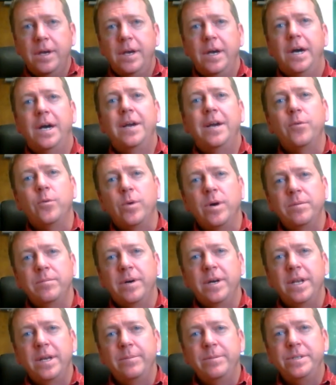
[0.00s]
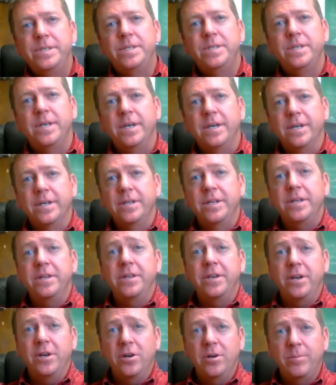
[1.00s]
Hi everyone, my name is Clint
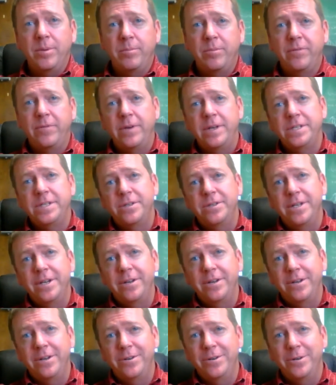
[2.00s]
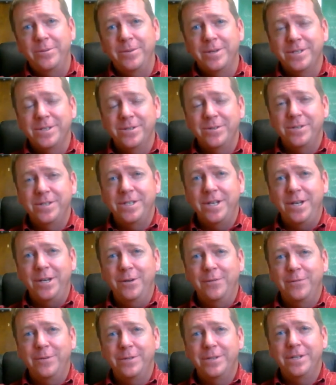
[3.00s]
Lanier. I'm a professor down here at New Mexico State
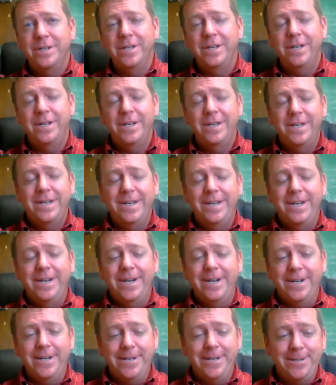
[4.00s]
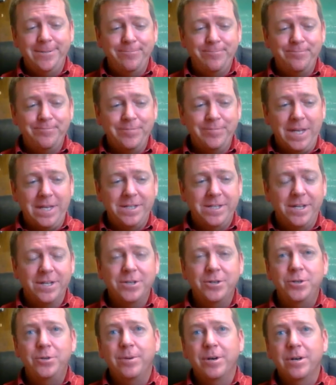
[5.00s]
University. Um,
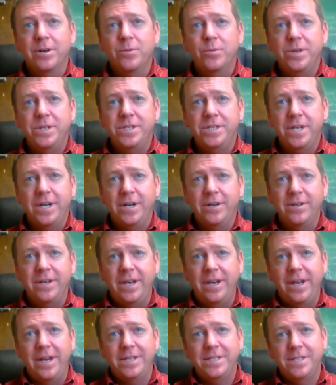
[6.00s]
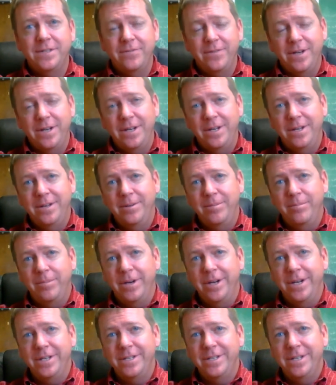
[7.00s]
Dr. Newmark reached out and asked if I
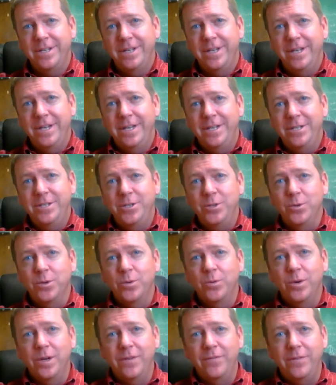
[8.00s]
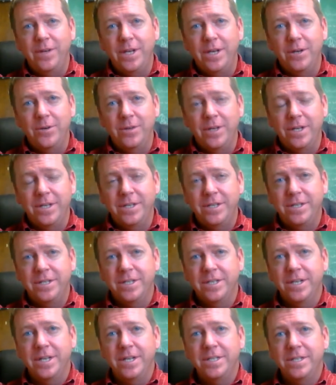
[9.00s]
might do a quick video that
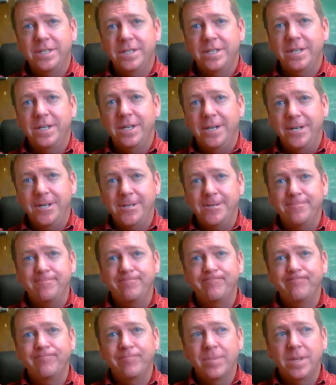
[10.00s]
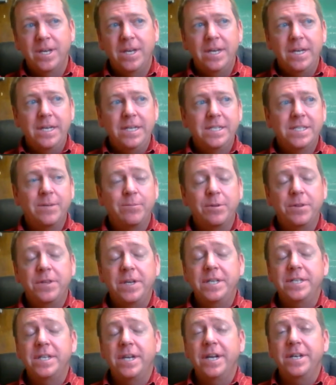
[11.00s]
discussed some of the
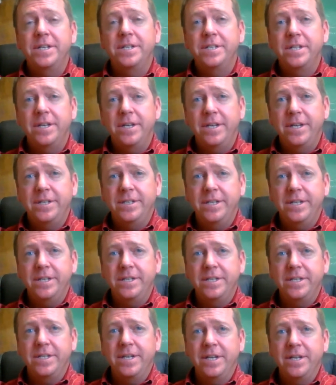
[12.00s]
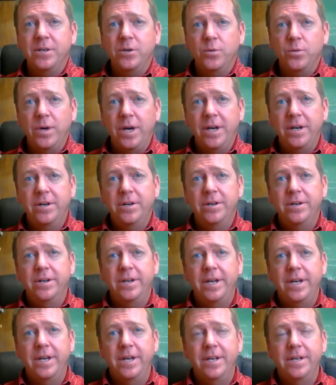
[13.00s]
things that I did as a technical writer
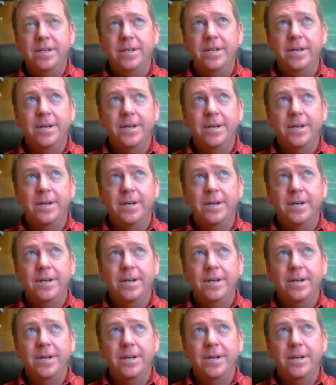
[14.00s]
and